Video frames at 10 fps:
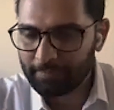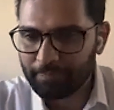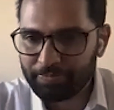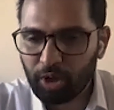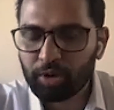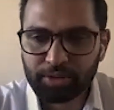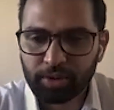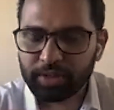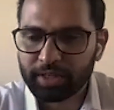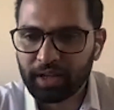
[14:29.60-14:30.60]
Okay, so
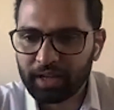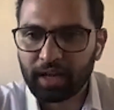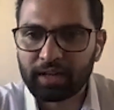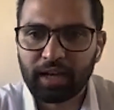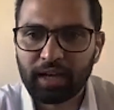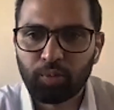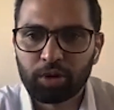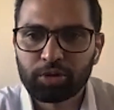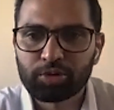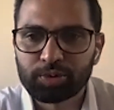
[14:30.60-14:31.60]
I'll walk
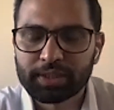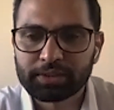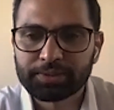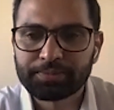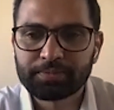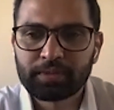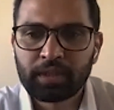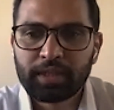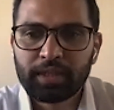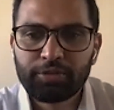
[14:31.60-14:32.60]
you through this.
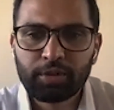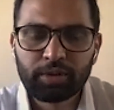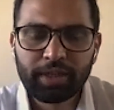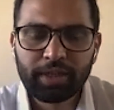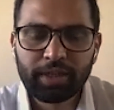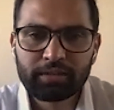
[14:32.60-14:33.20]
If you look at